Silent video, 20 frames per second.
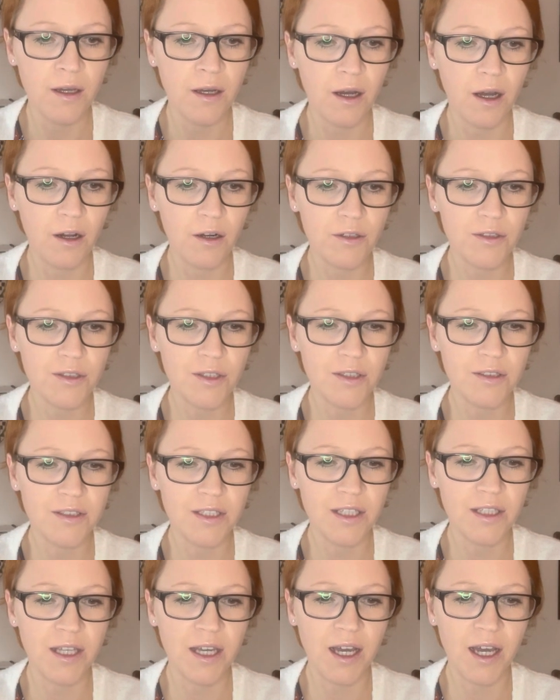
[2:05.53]
Although
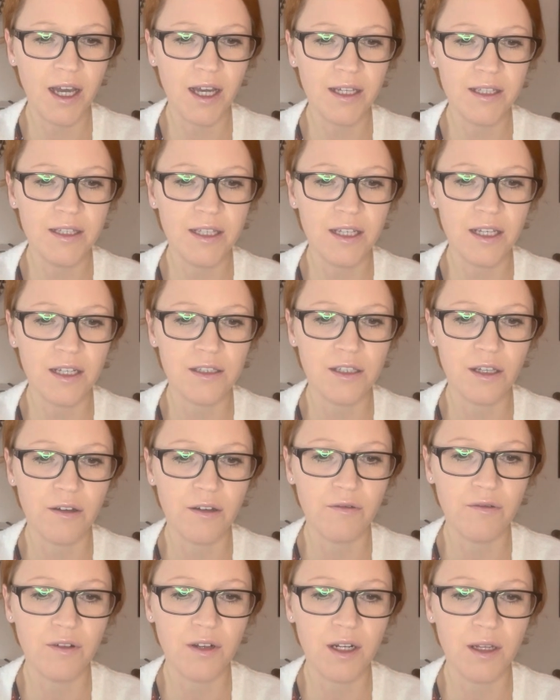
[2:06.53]
the ideas
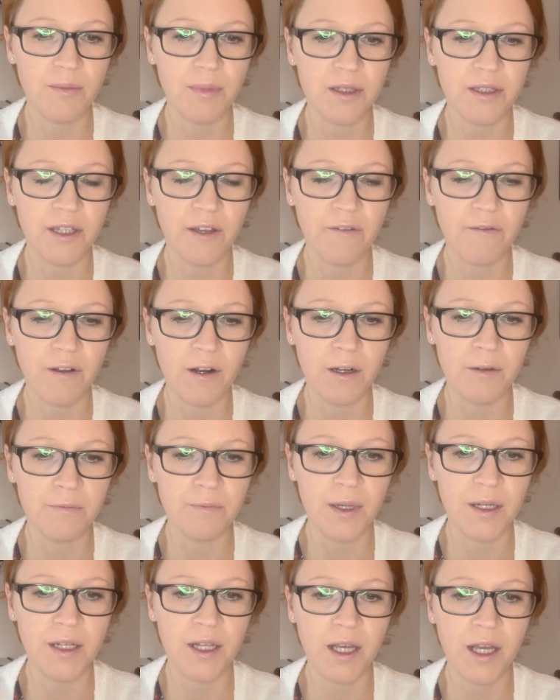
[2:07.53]
of global
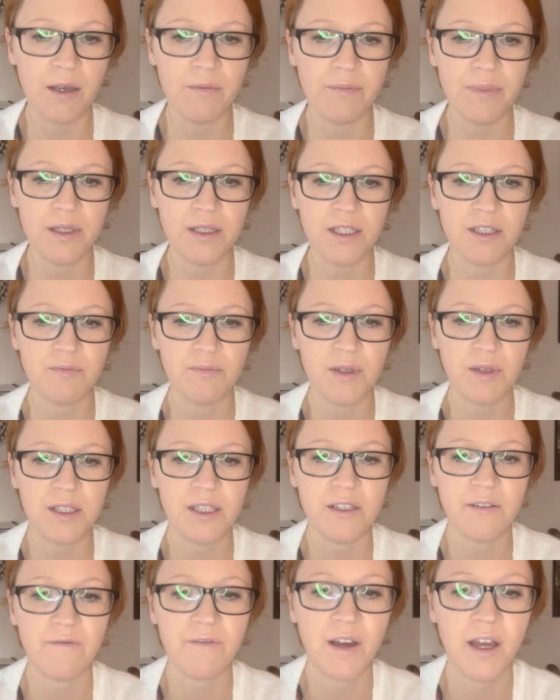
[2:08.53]
development have been
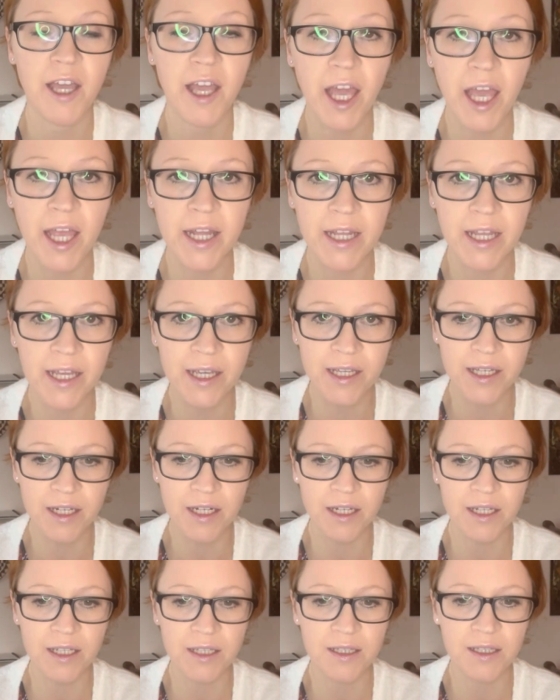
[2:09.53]
specified and
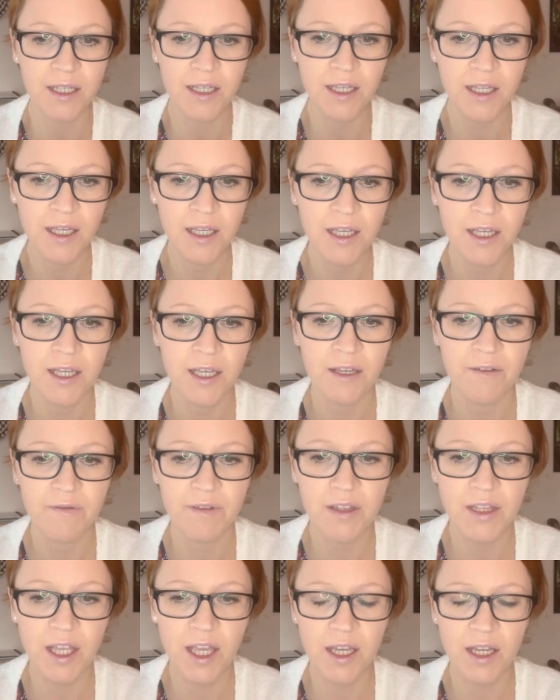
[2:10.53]
agreed
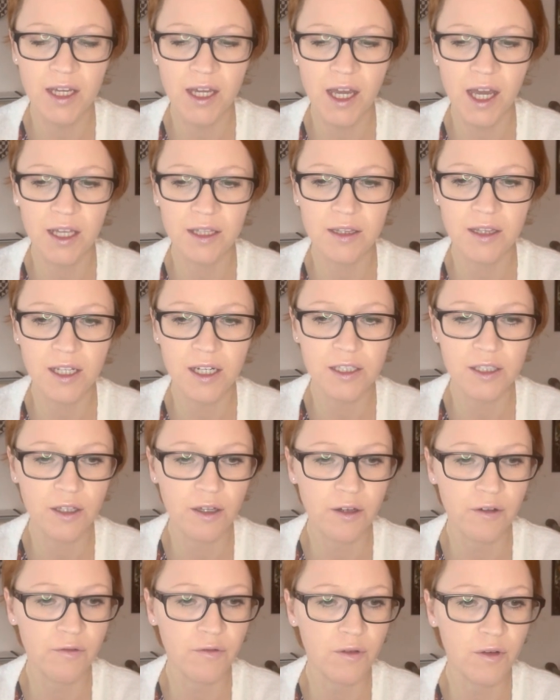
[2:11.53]
within countries
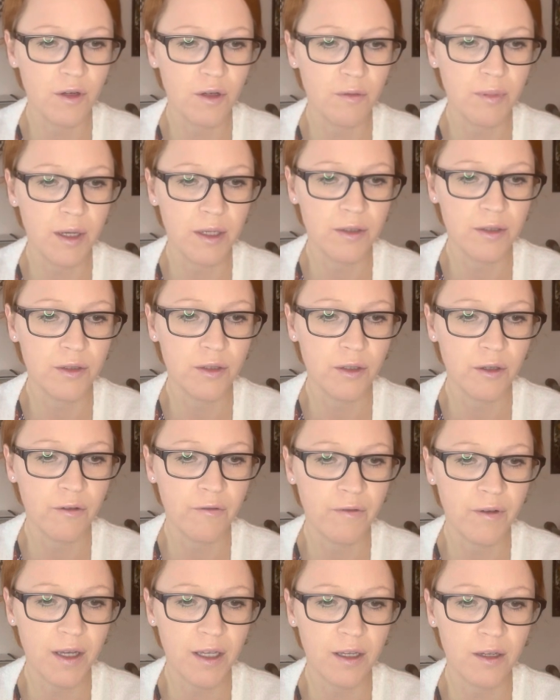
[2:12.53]
of global north
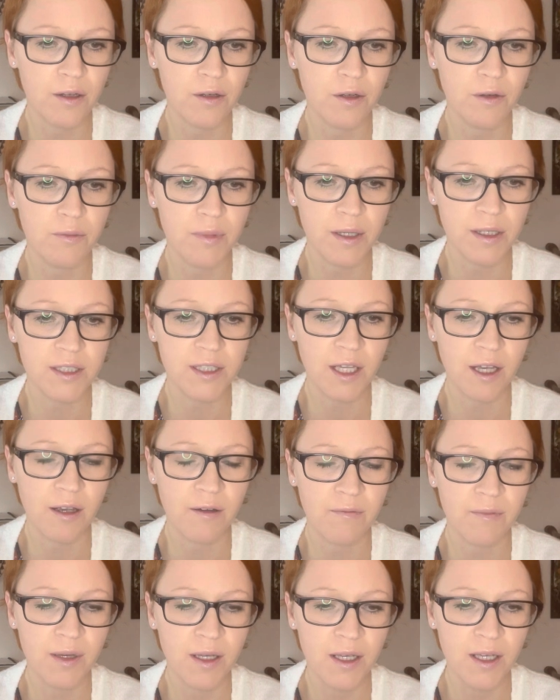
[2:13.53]
and global south
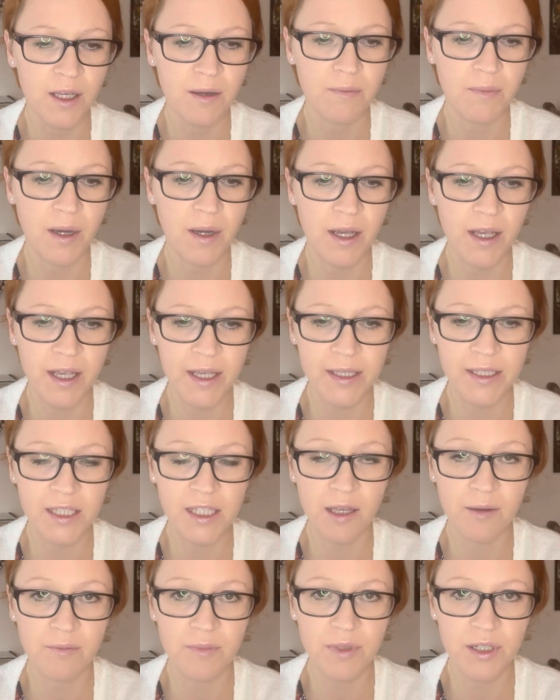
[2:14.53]
by
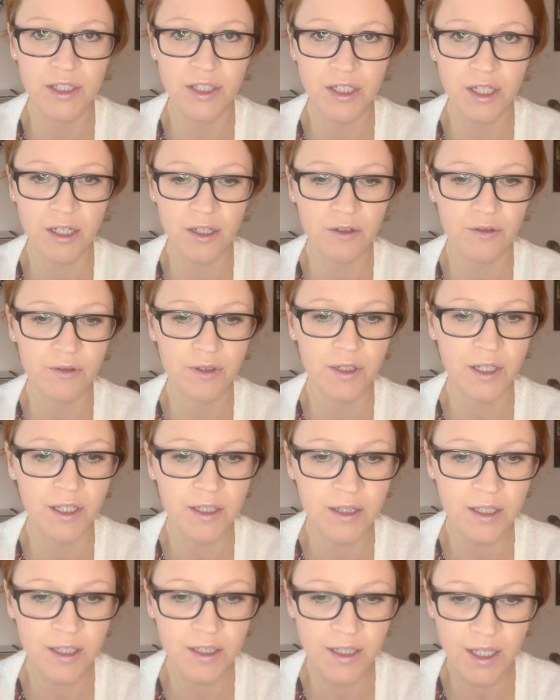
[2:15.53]
establishing
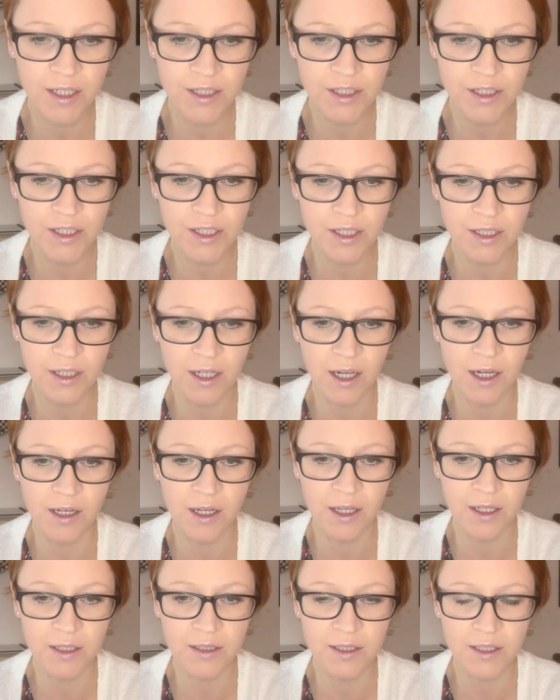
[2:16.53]
United Nations
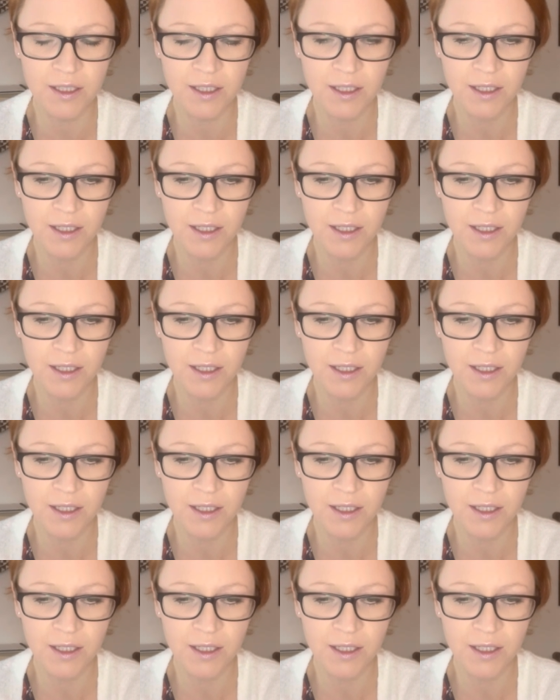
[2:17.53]
Alliance